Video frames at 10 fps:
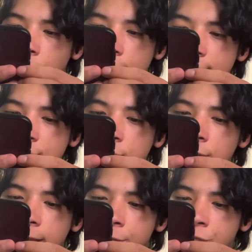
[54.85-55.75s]

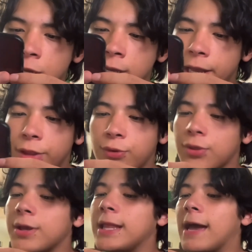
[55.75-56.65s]
Western Asia, and
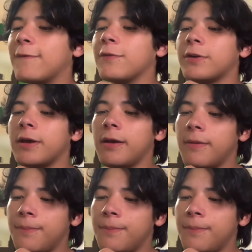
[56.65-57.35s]
northern Africa.